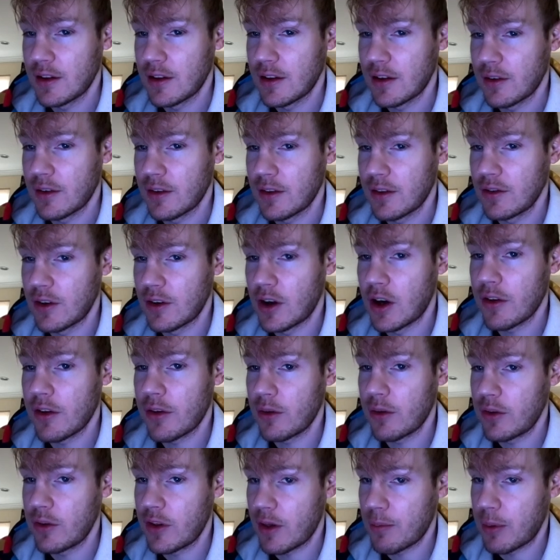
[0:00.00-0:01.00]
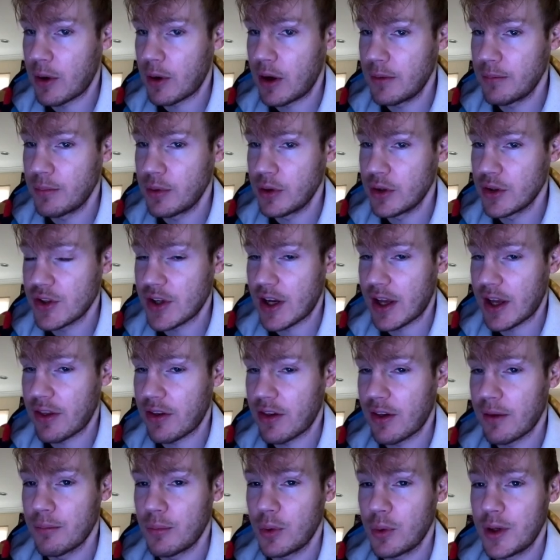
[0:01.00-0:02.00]
also this pawn push at some
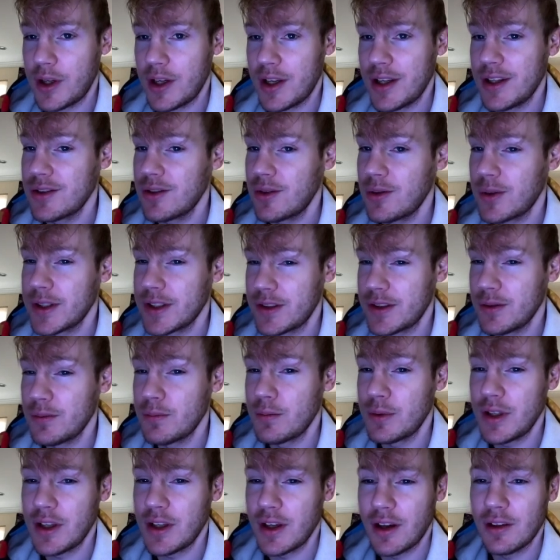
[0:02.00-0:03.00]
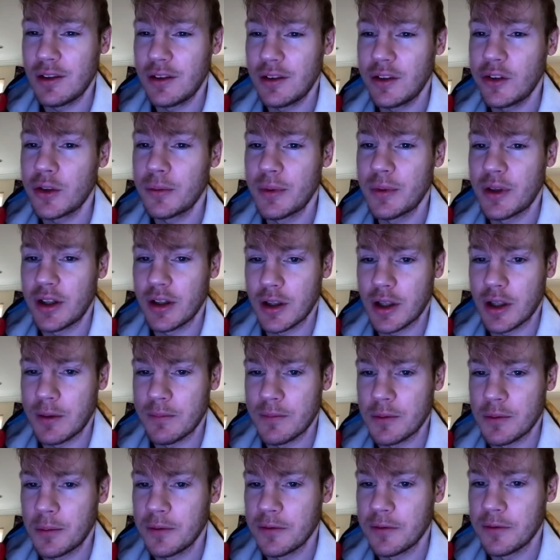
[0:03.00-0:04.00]
point is going to be a little bit uncomfortable
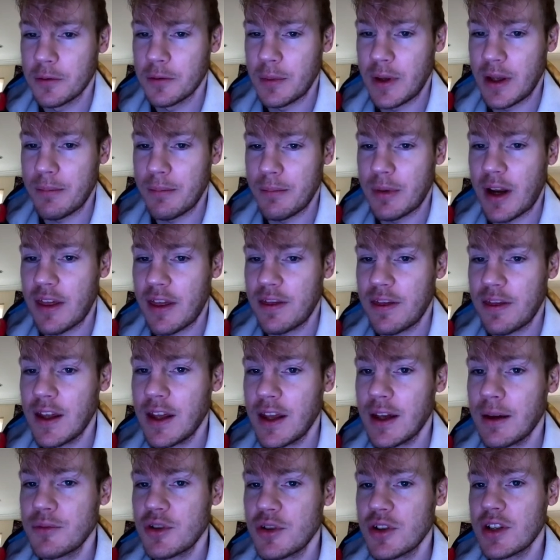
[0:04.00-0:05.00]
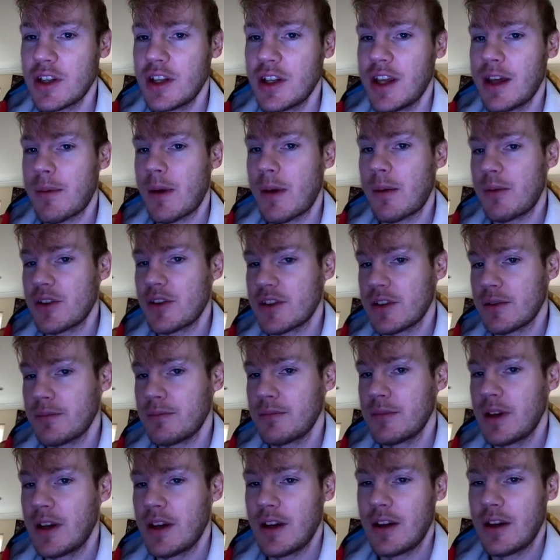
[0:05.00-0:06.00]
for me. But I think I'm just going to get my bishop
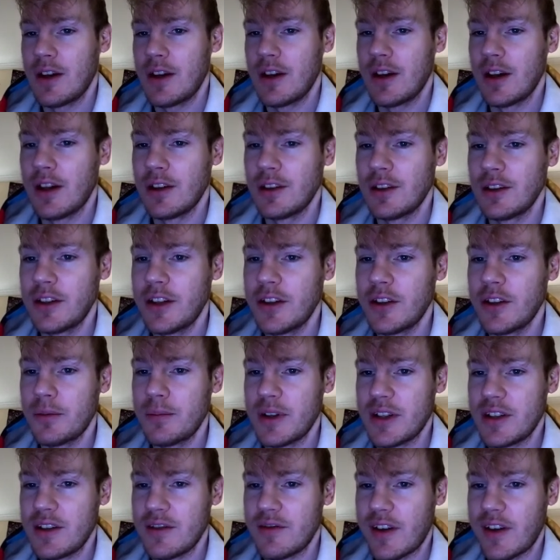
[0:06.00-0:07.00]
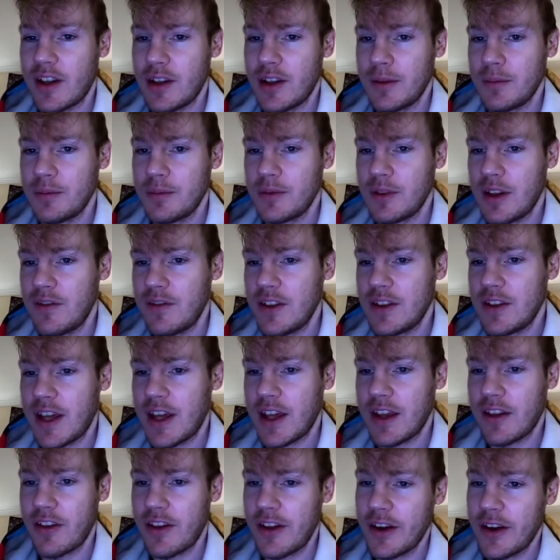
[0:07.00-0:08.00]
a little bit developed. If he takes
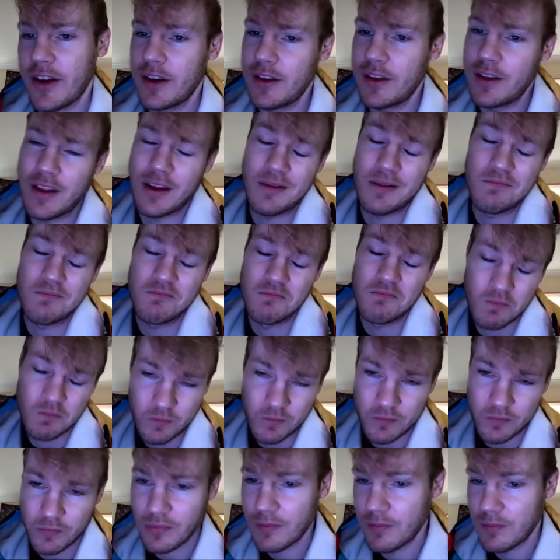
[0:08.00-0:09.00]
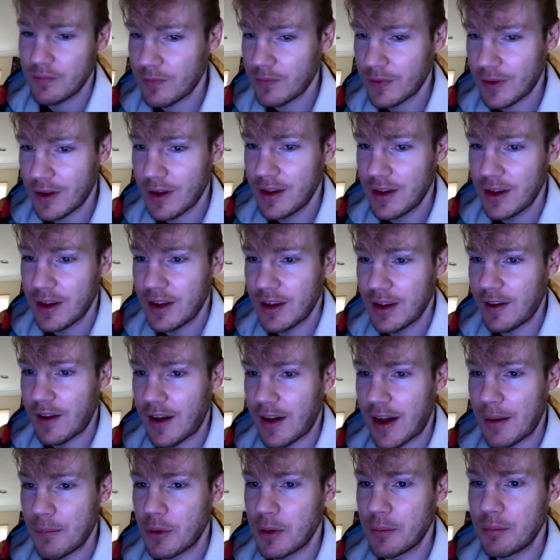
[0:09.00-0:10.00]
here, then I'm
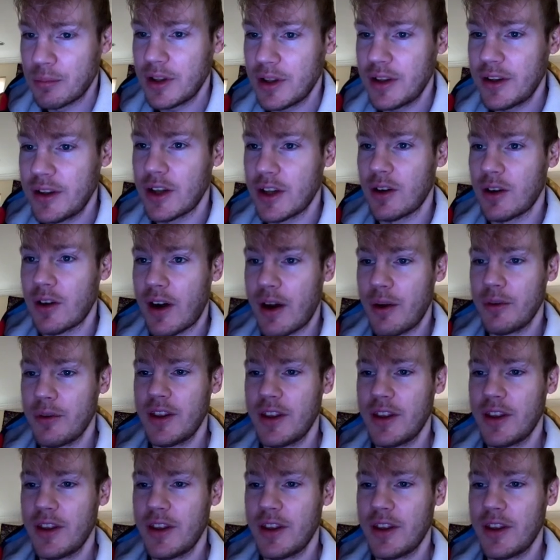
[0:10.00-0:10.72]
completely all right with it.